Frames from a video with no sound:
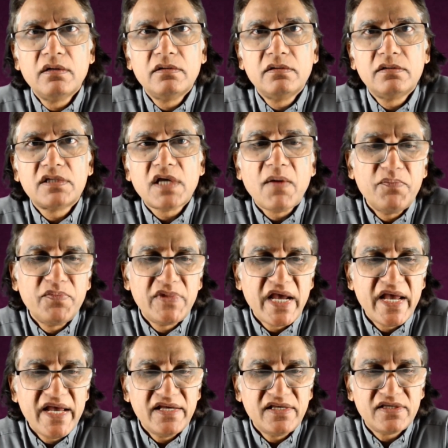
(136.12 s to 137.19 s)
Some
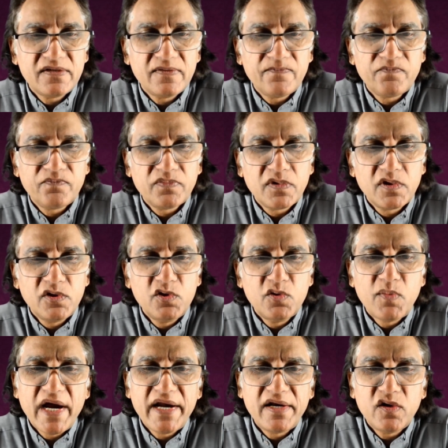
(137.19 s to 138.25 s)
days you
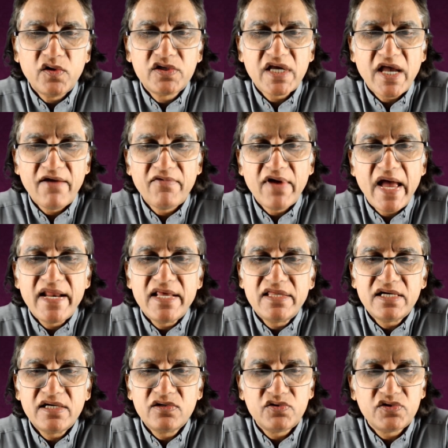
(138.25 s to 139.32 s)
might not have
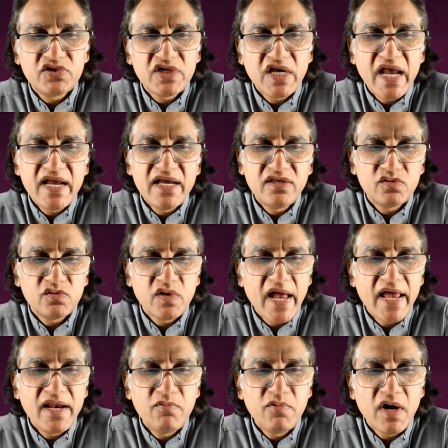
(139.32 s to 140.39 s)
anything to say to
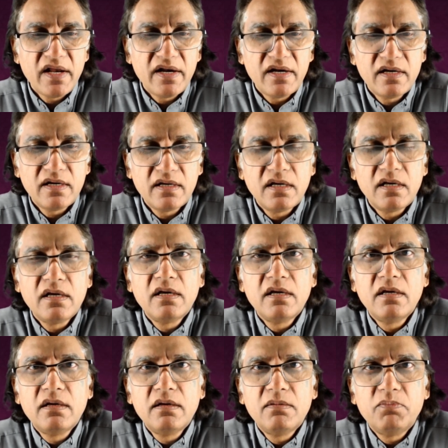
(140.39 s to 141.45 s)
anyone
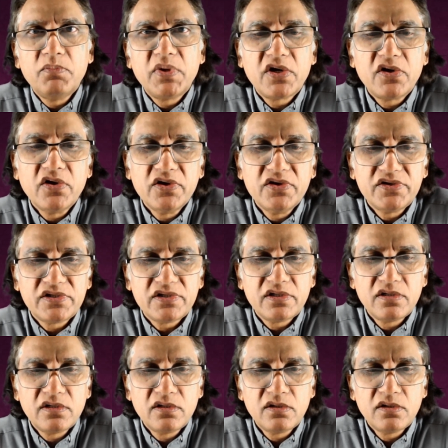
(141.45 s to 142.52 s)

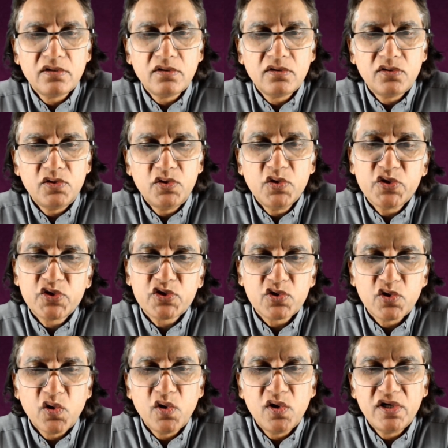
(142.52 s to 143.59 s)
because your
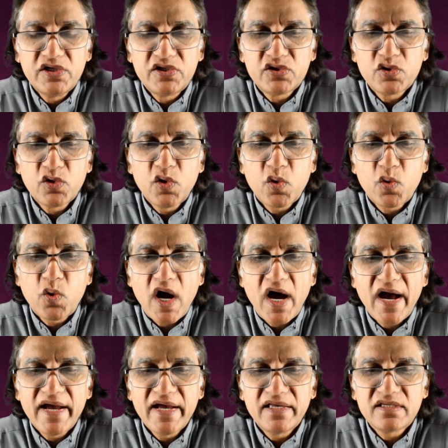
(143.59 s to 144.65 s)
soul is so
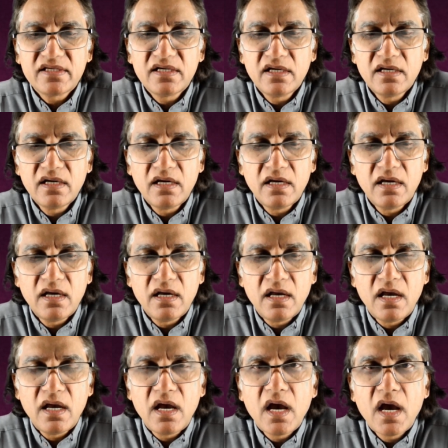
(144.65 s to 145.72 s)
quiet
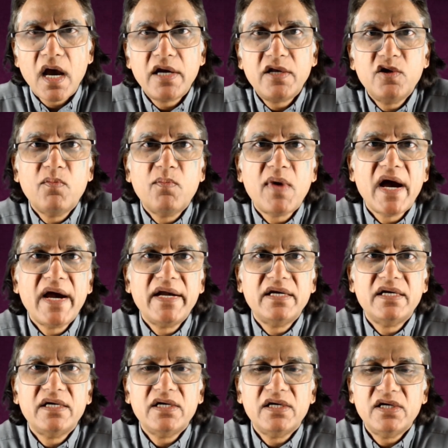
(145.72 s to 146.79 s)
and your
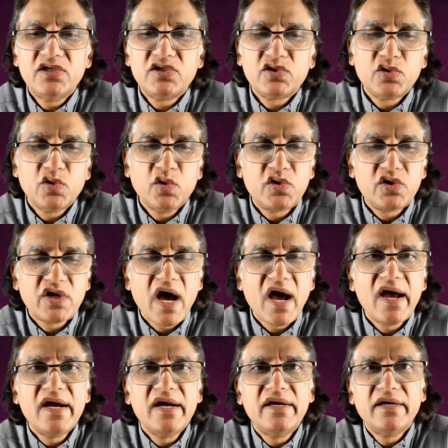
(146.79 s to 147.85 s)
mind is so
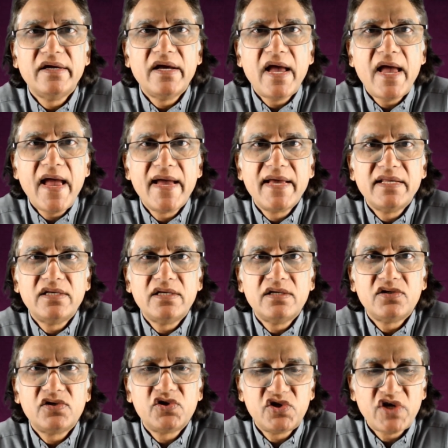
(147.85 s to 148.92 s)
tired
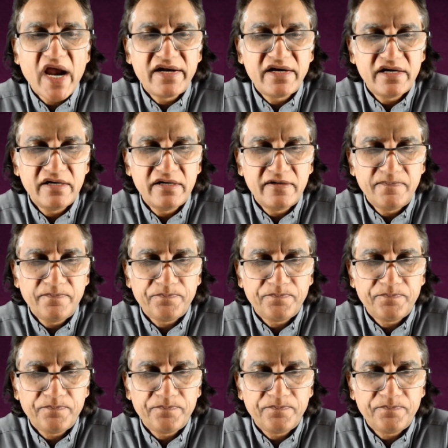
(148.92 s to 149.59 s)
and shattered.